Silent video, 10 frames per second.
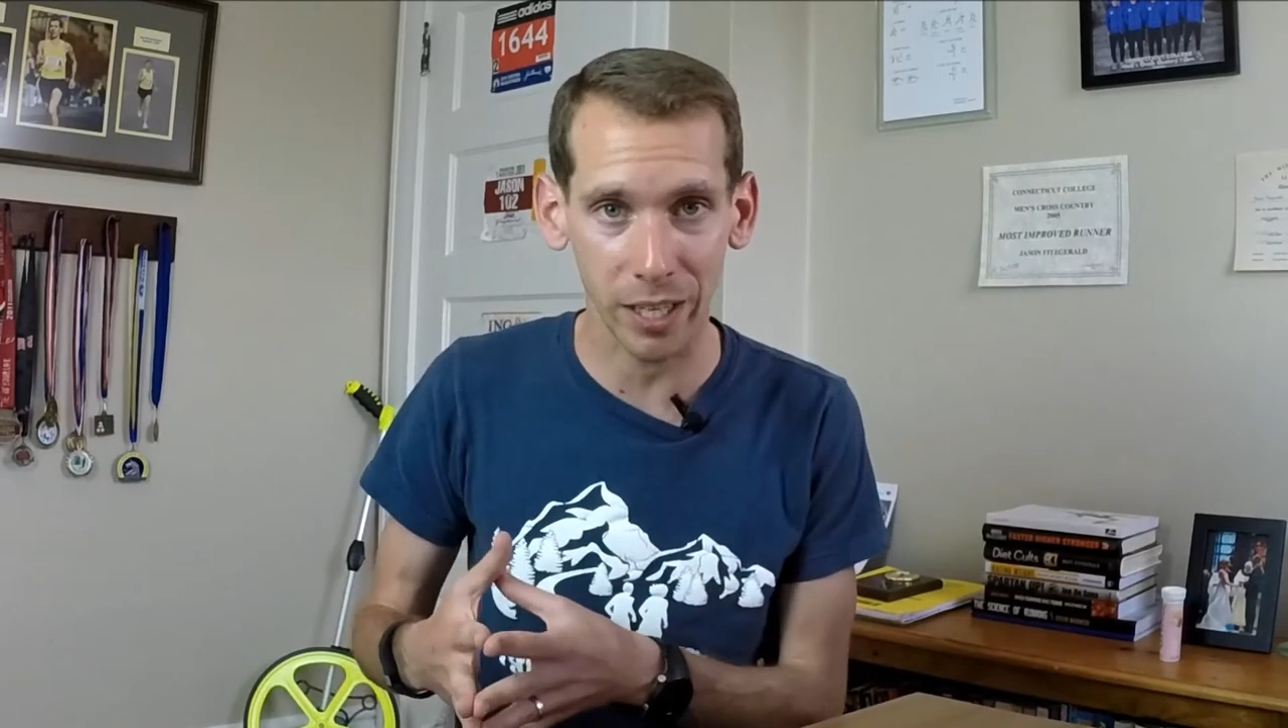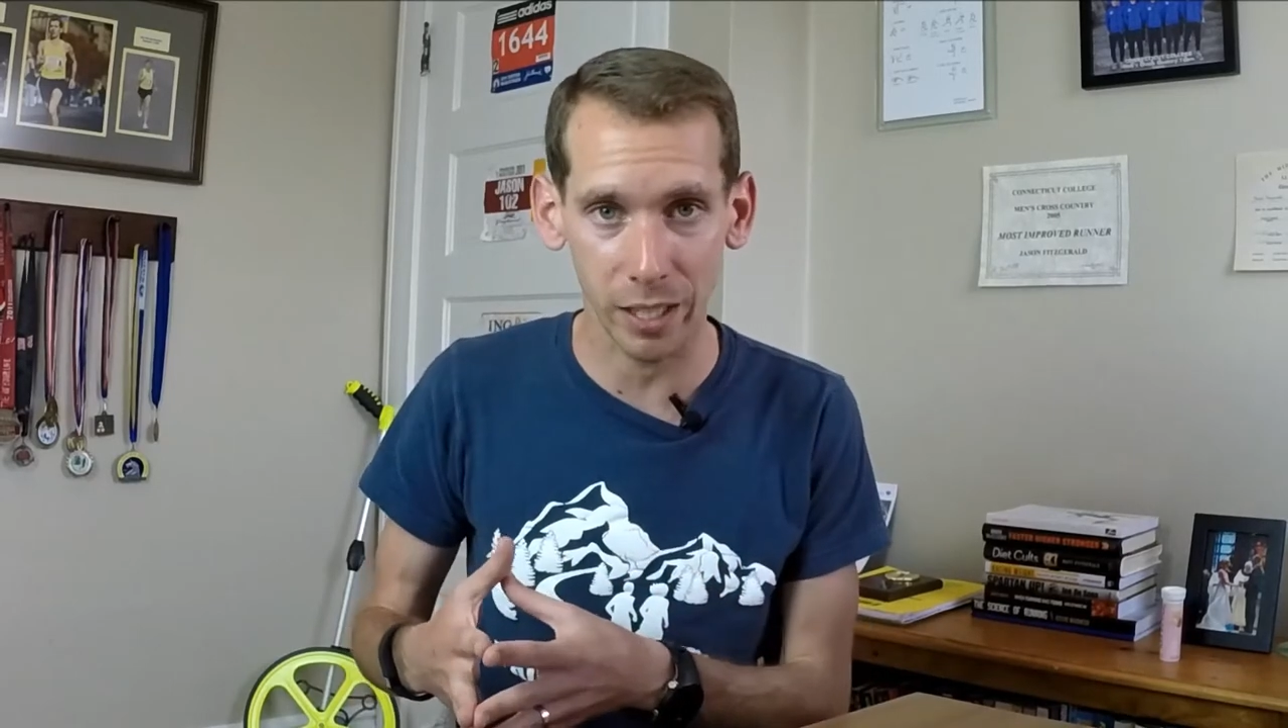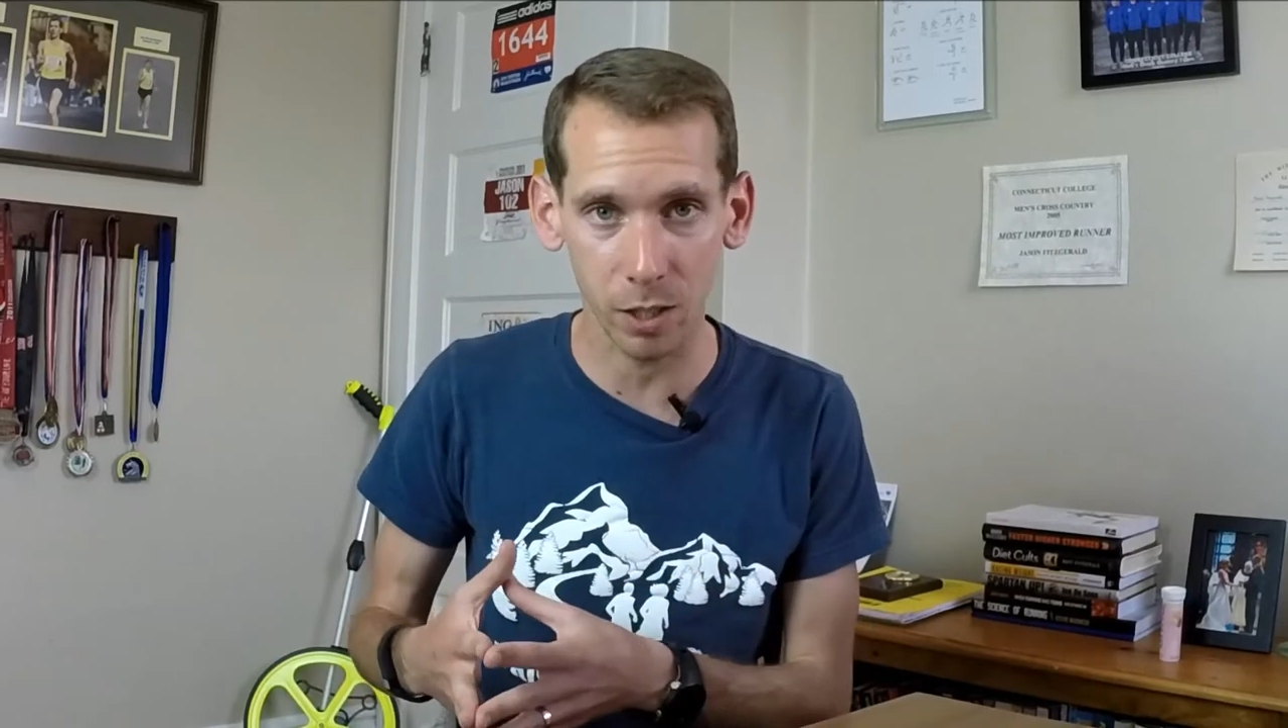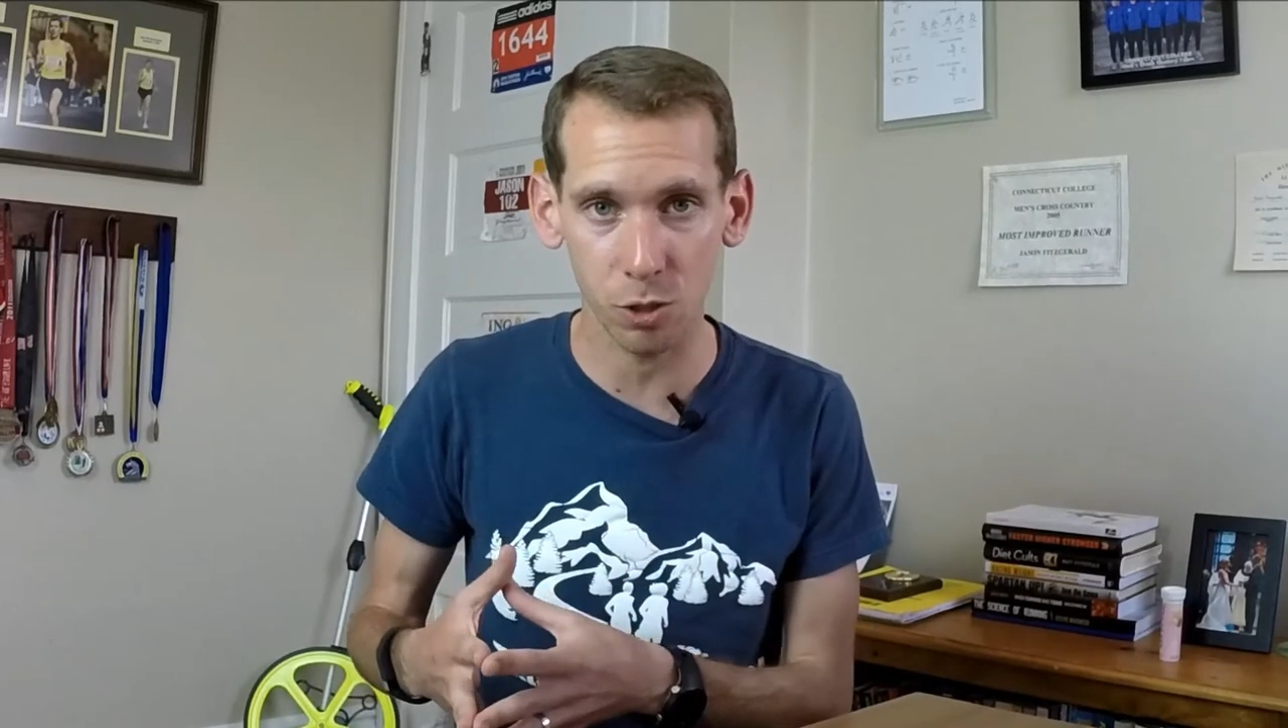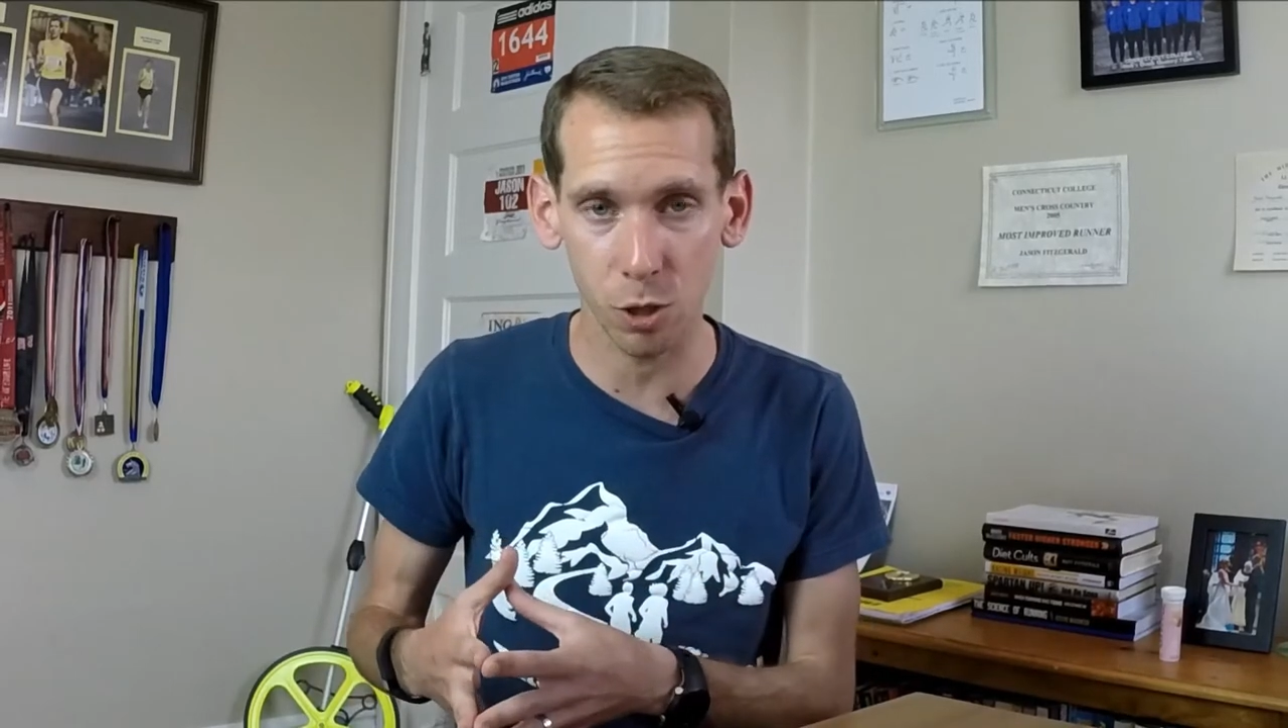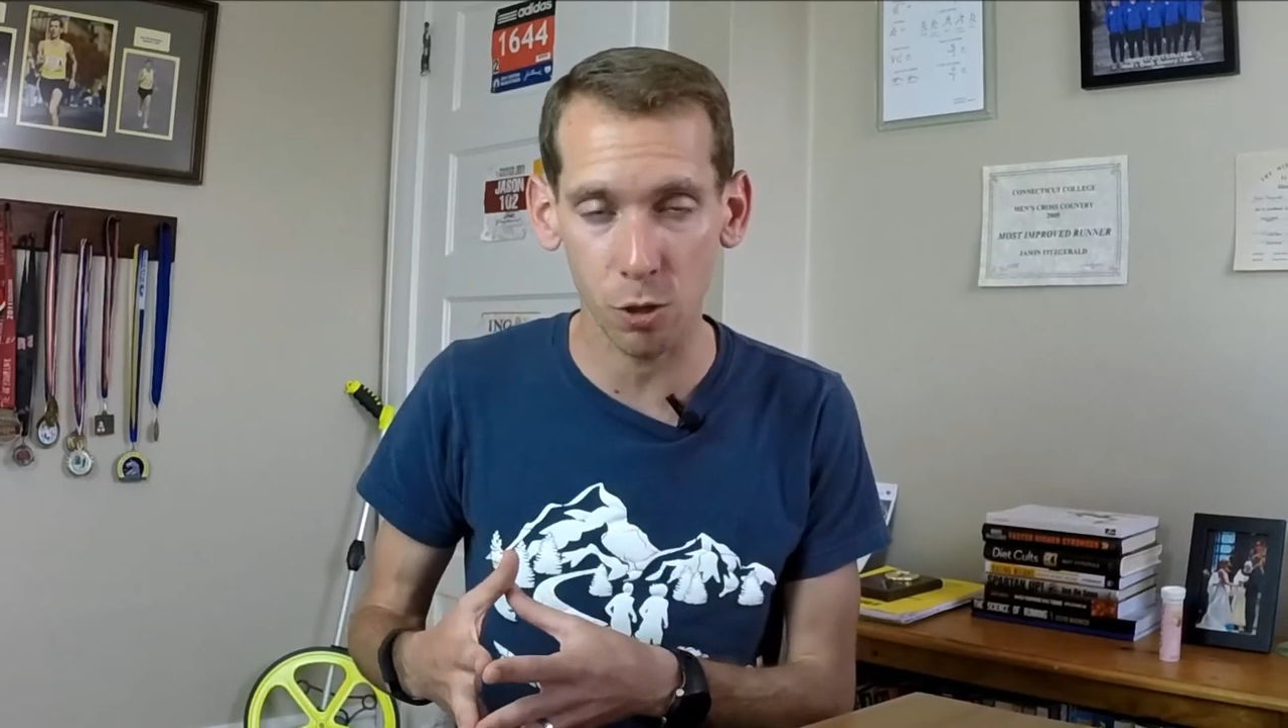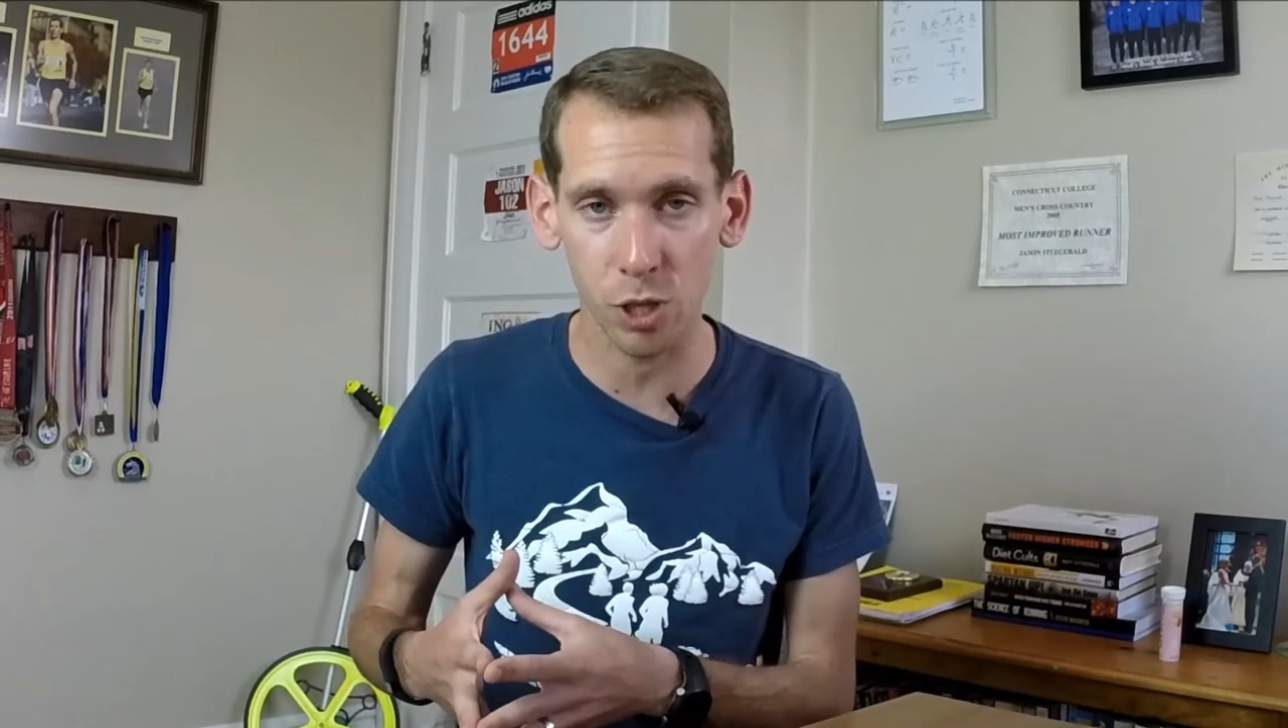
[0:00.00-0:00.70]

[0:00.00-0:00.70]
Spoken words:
heel toe